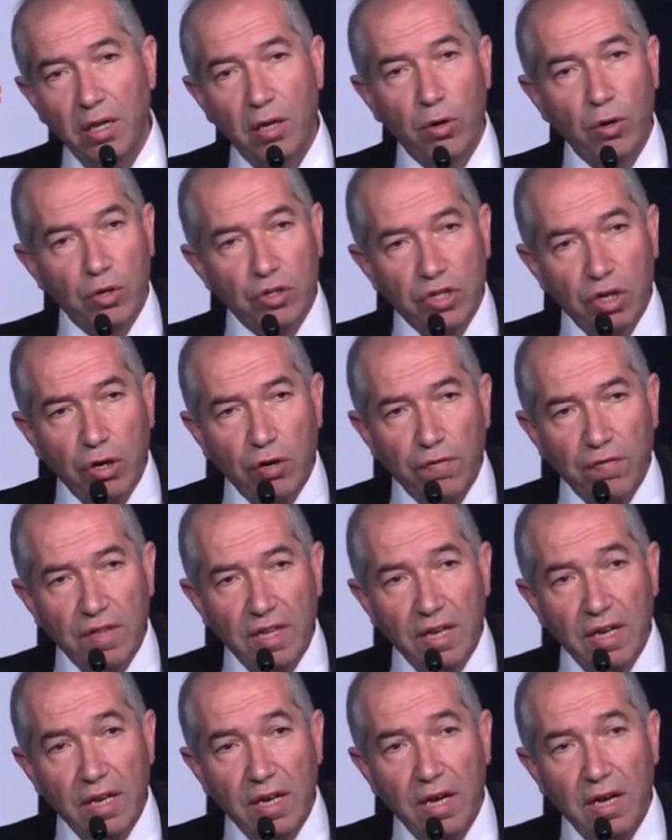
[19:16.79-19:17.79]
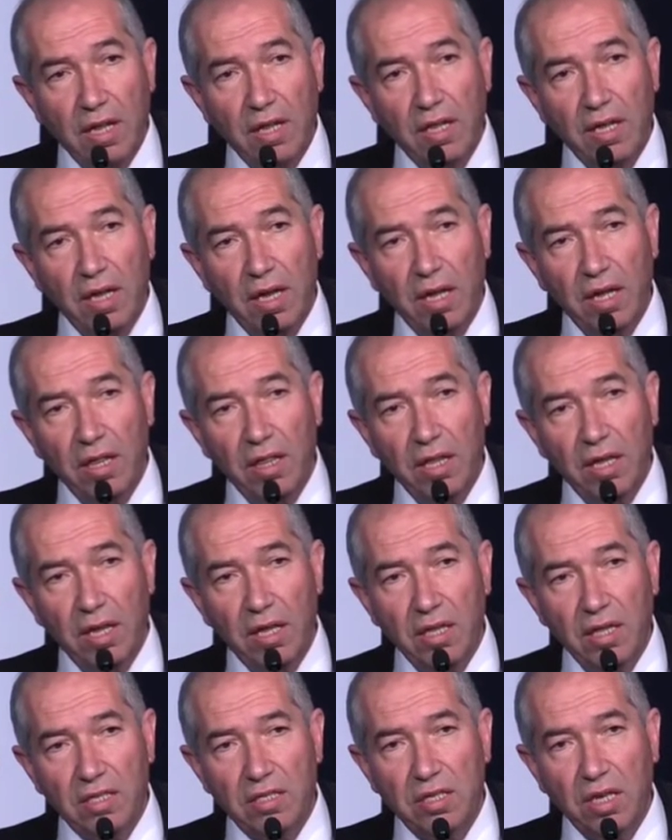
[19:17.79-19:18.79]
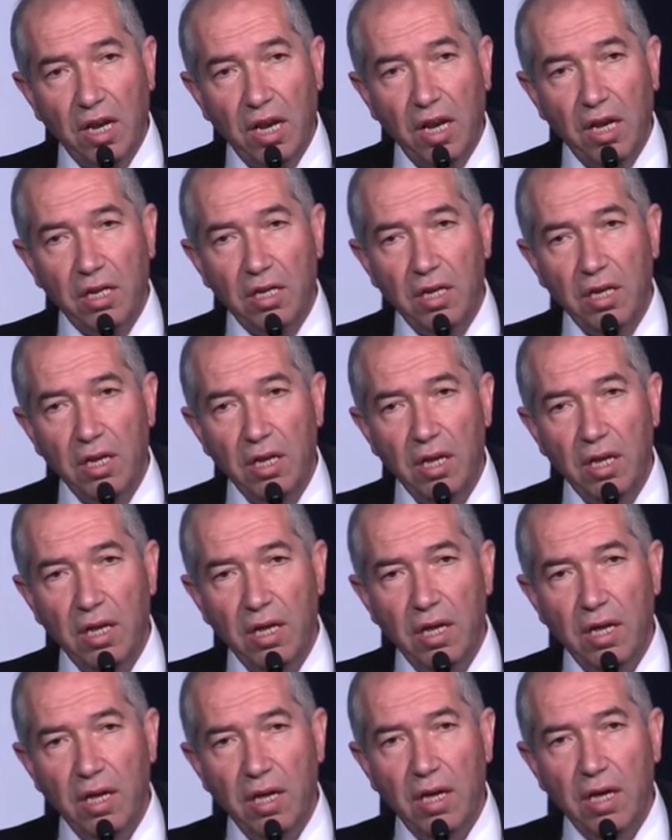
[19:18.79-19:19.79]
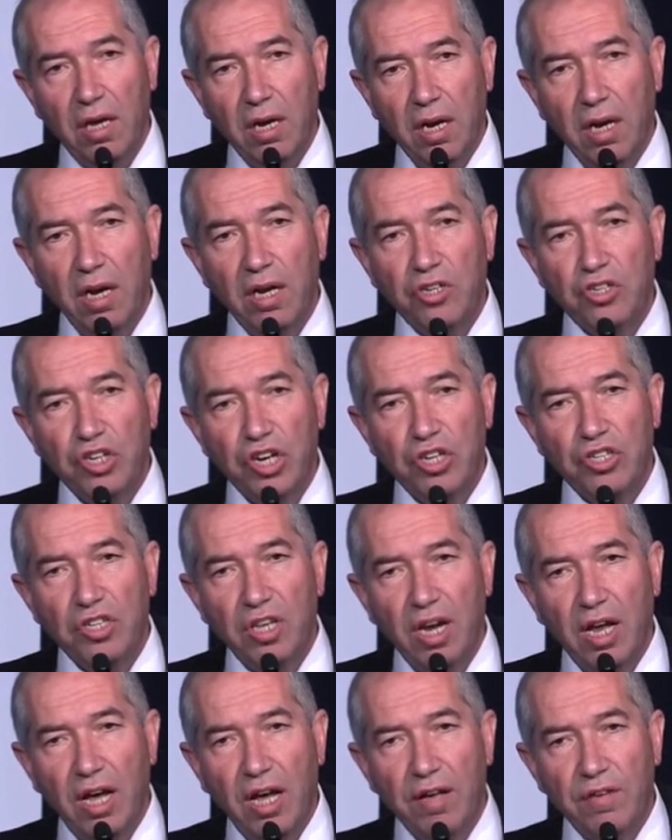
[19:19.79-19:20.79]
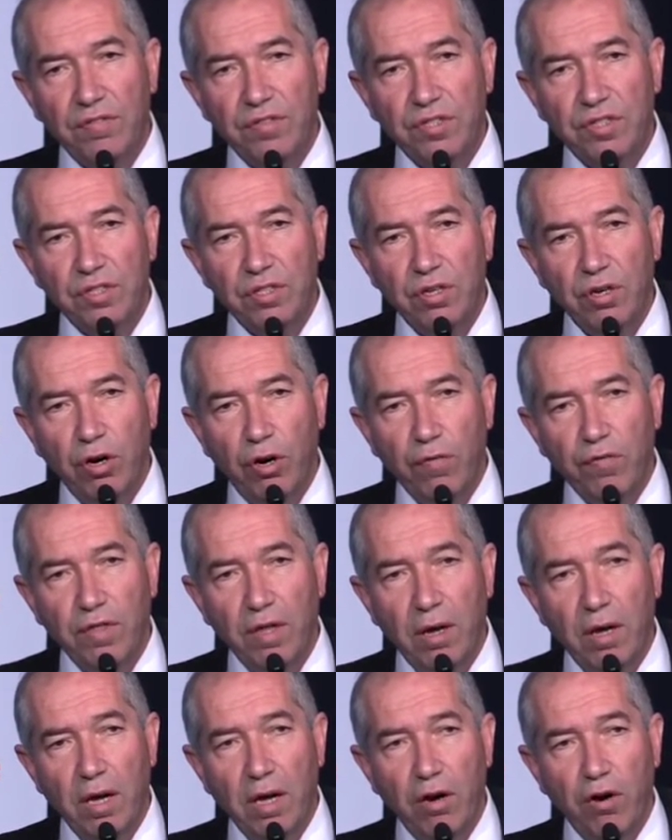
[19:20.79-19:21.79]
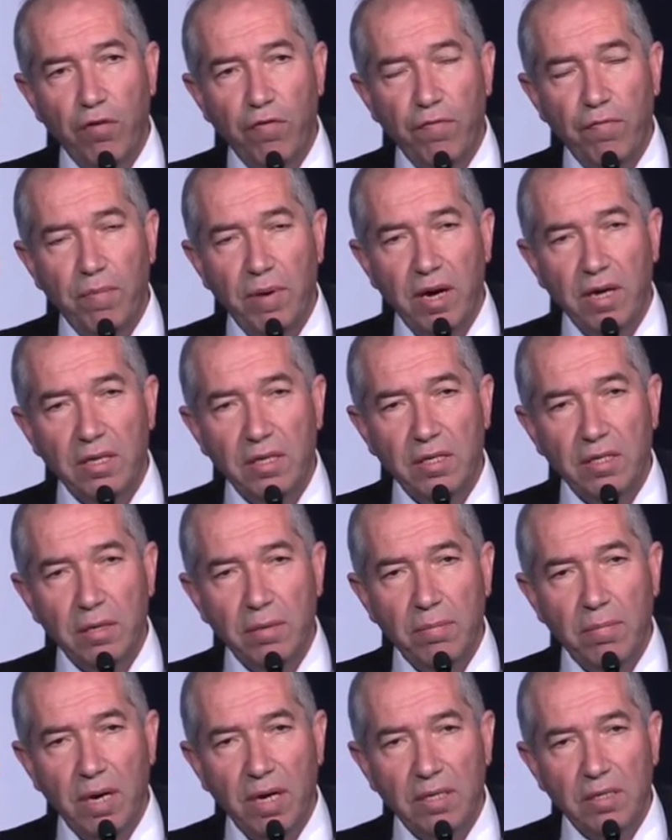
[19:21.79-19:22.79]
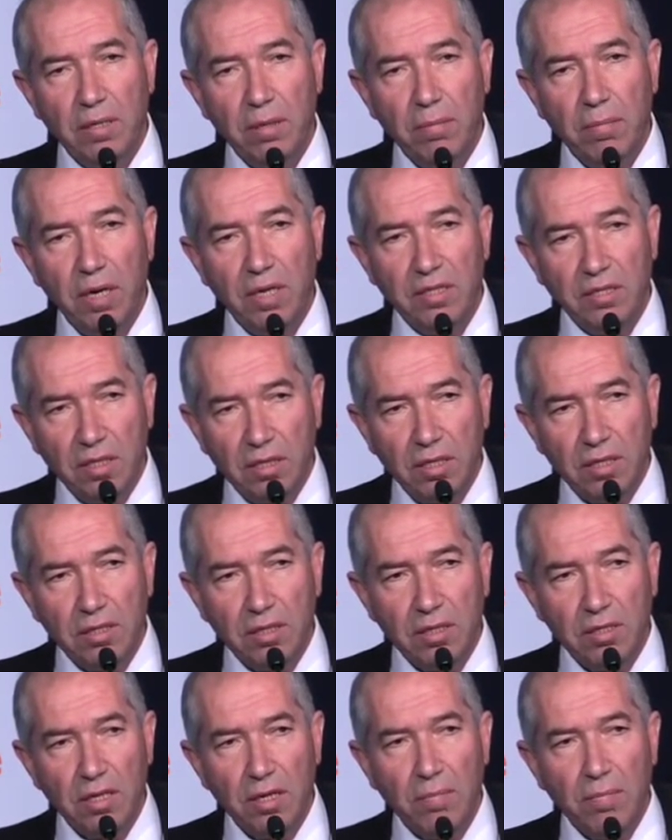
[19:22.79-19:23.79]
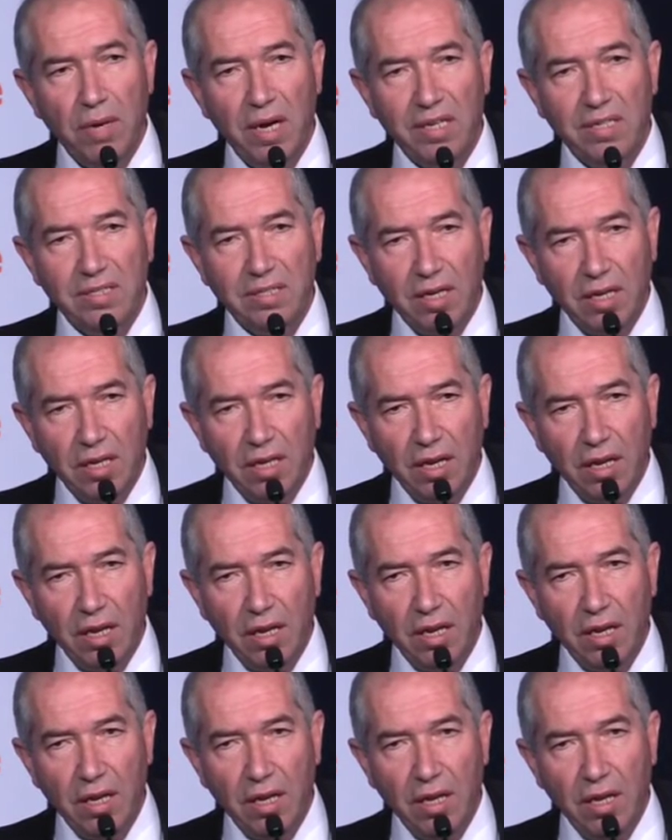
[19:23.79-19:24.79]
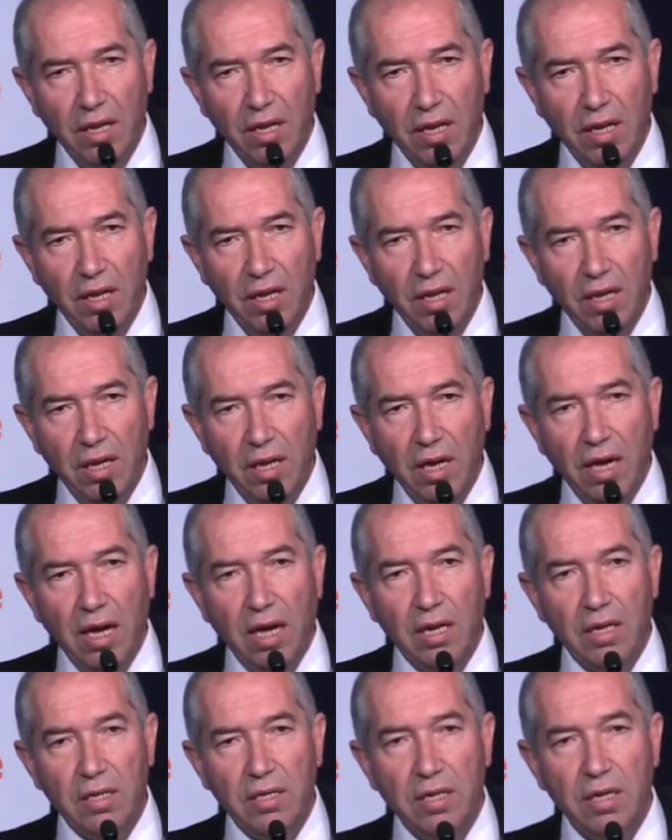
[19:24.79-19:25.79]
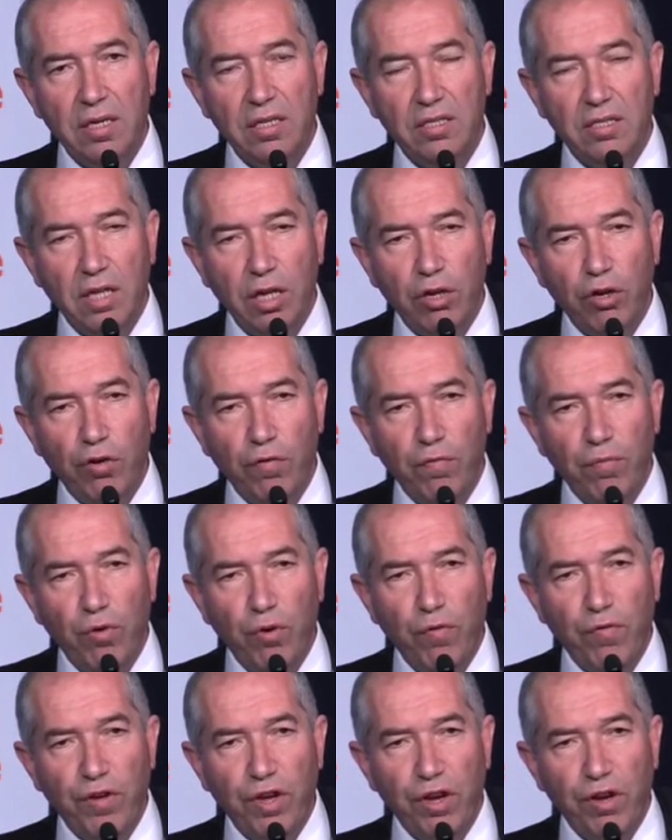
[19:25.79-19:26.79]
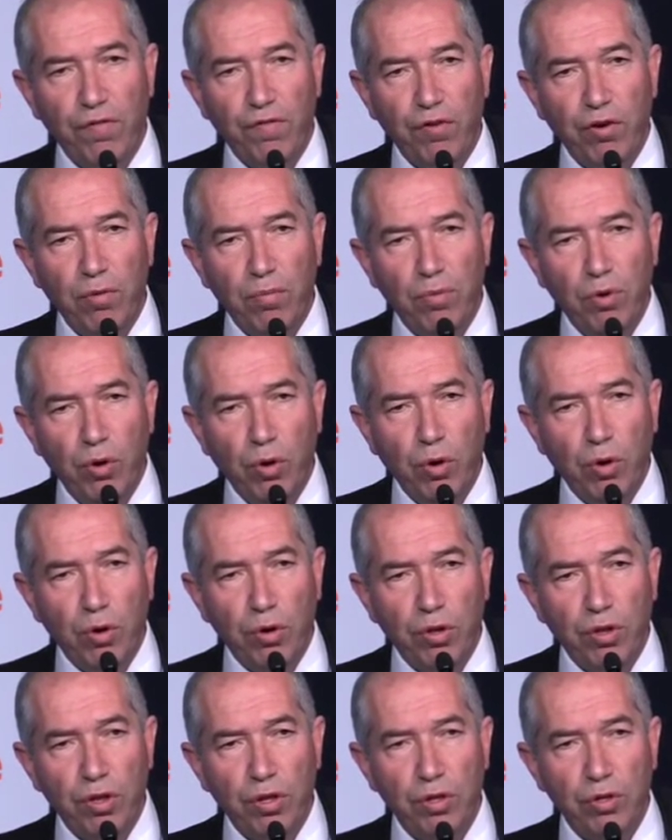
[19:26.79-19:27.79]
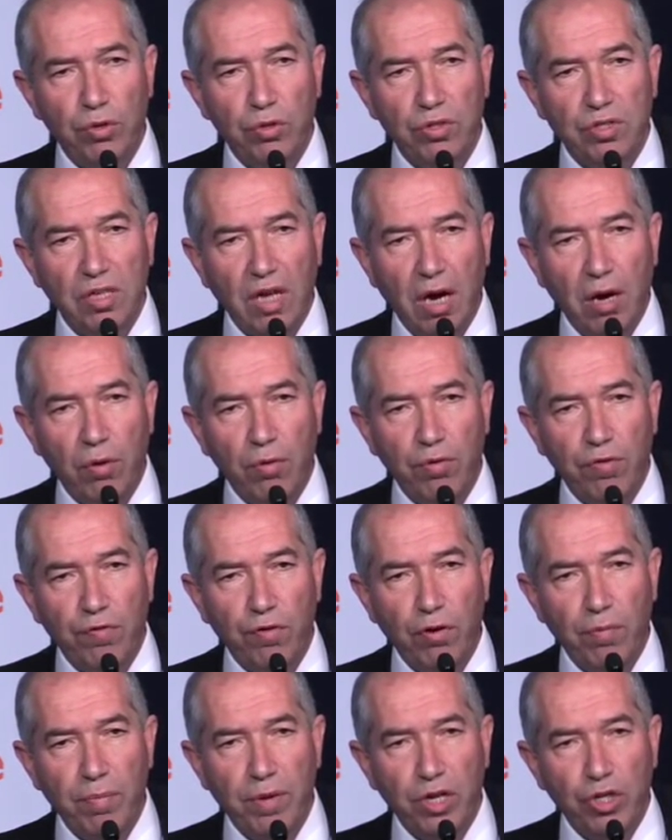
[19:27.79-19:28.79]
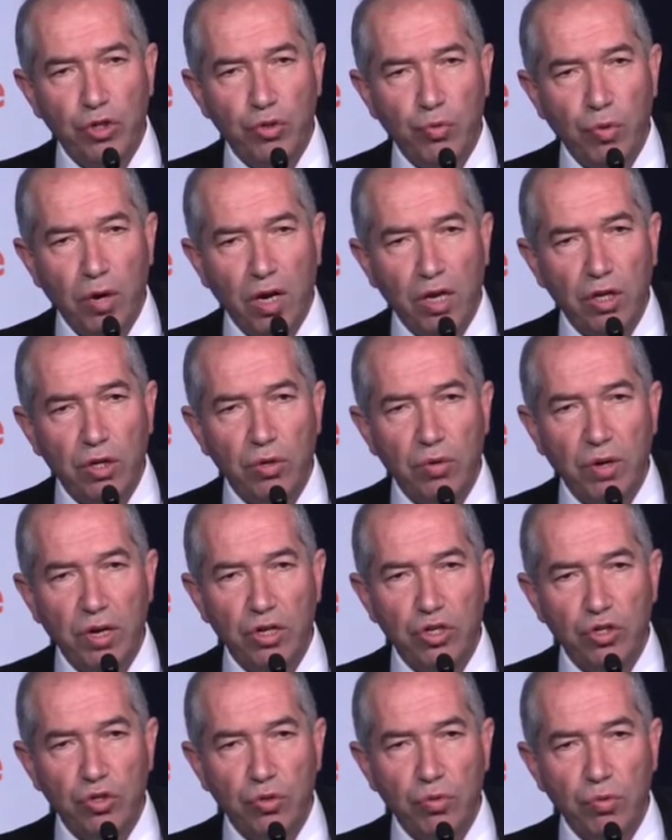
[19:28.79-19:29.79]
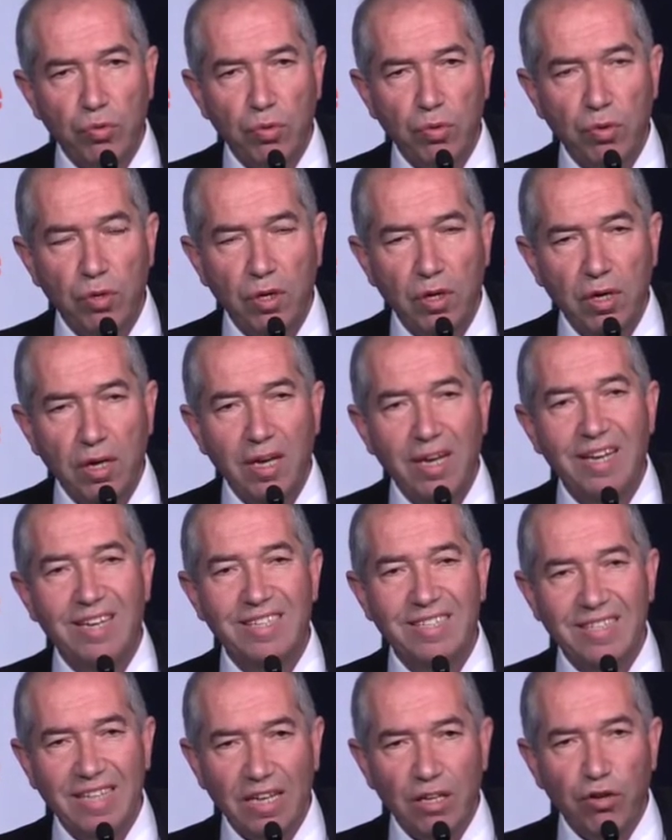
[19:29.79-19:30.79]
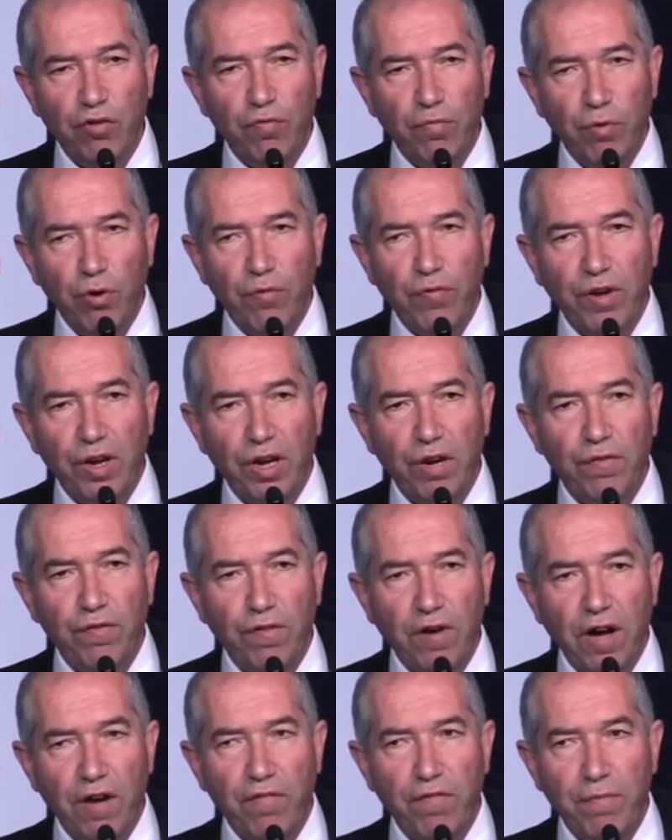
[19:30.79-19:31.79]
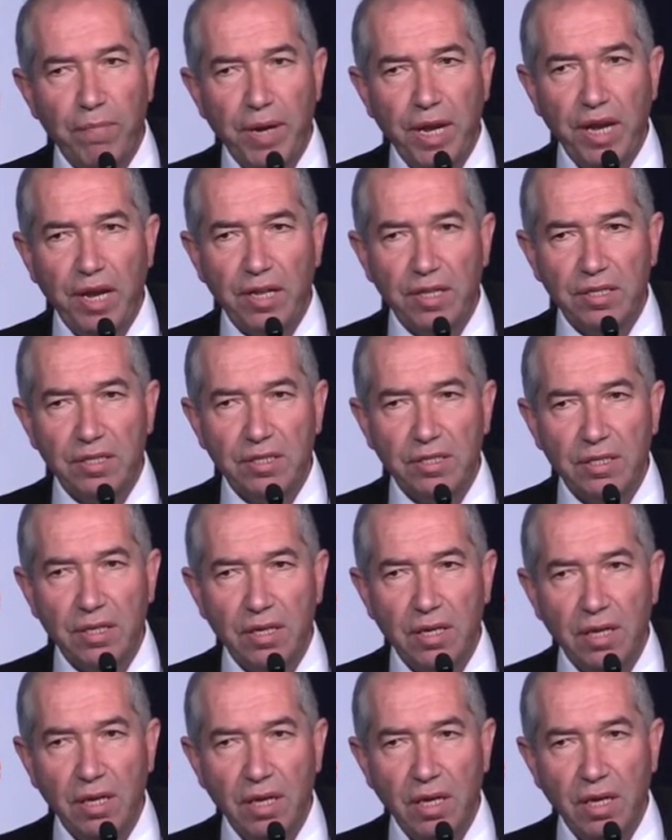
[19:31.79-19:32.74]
closure of the, the, the, the street really changed the lives of, the, of my, my, my citizens in my city. And instead of moving from north to south, from H1 to H2, instead of moving in five minutes,